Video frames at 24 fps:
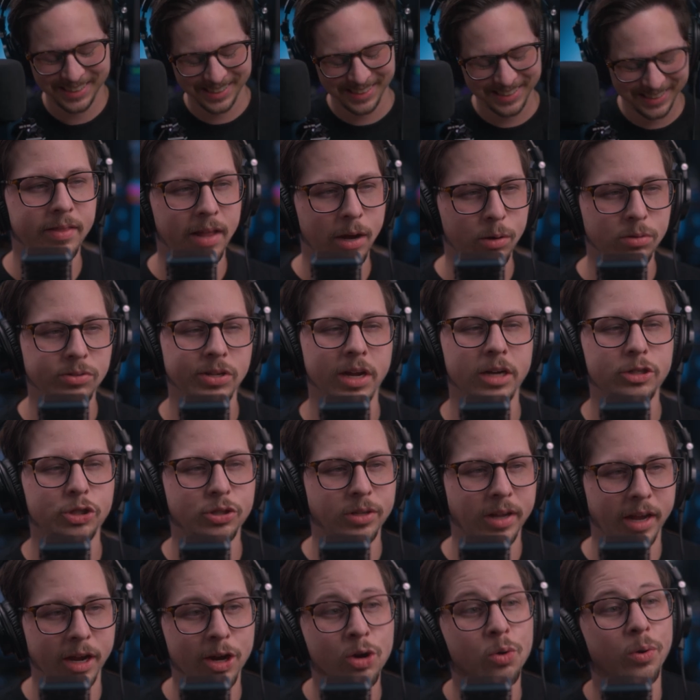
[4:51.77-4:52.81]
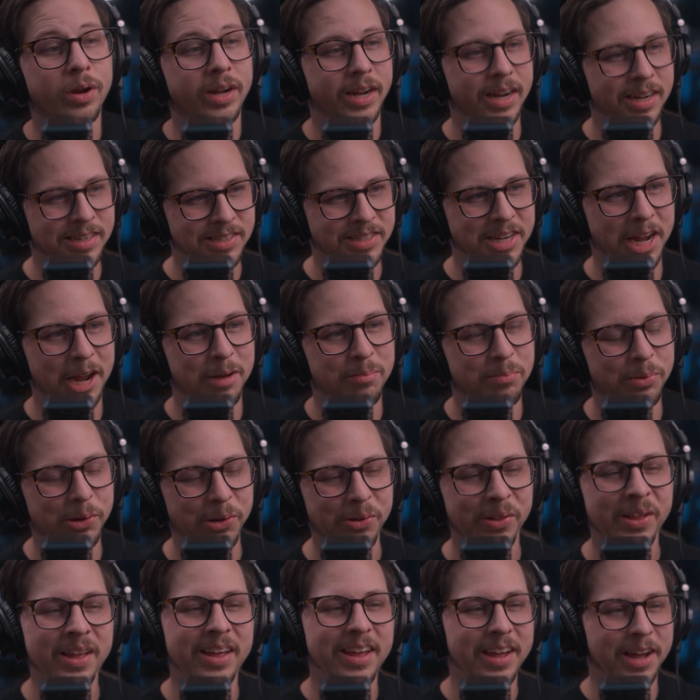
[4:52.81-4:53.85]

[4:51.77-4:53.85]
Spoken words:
That was actually a quick example